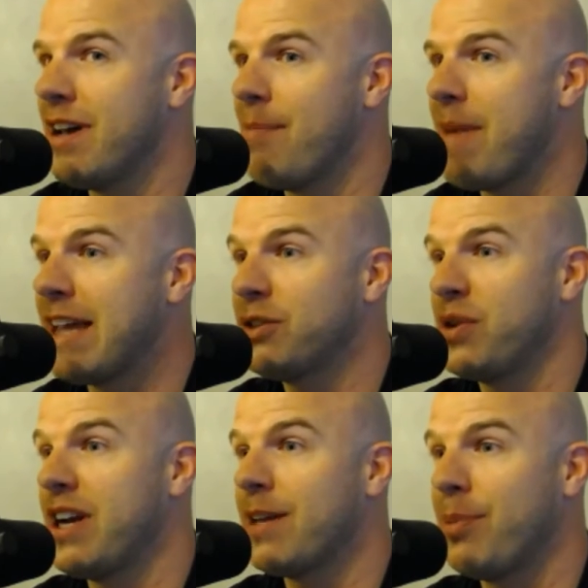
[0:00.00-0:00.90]
was a main
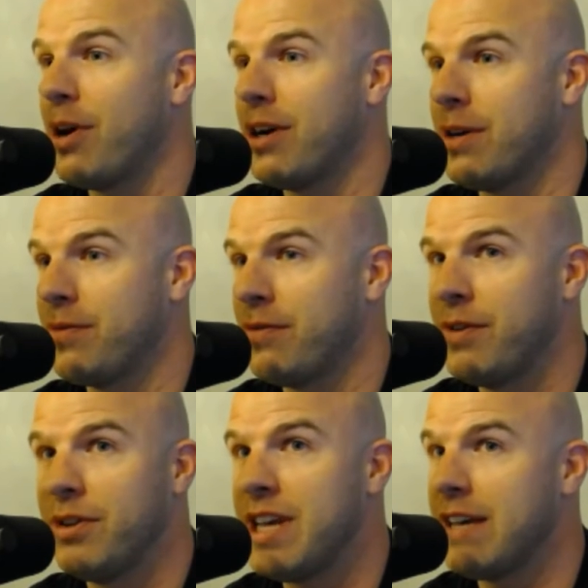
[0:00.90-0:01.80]
training partner for
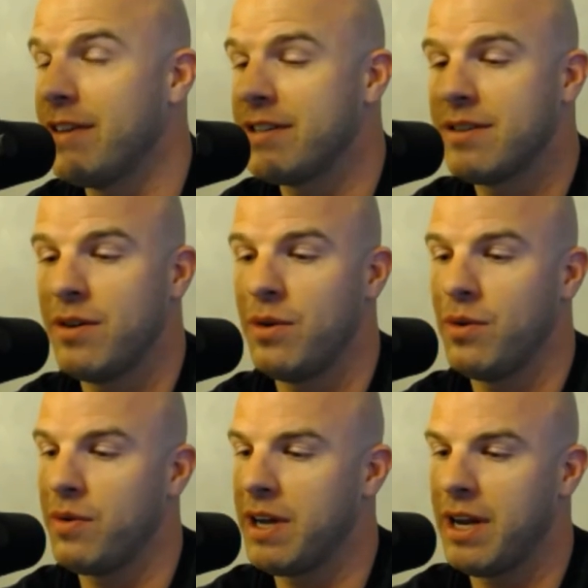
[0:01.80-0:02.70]
Phil Davis,
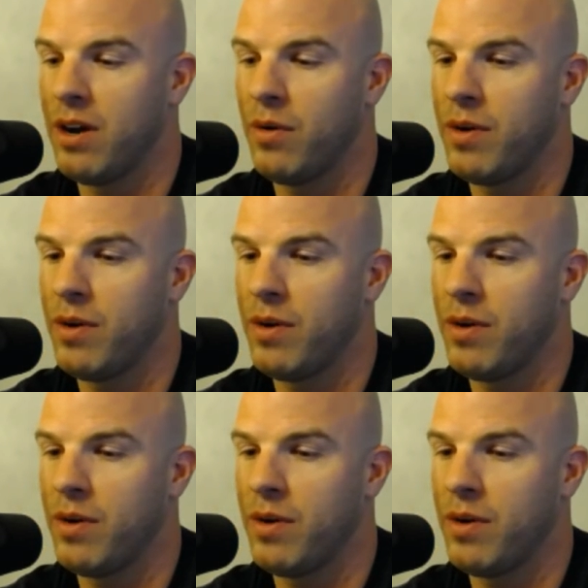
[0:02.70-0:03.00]
who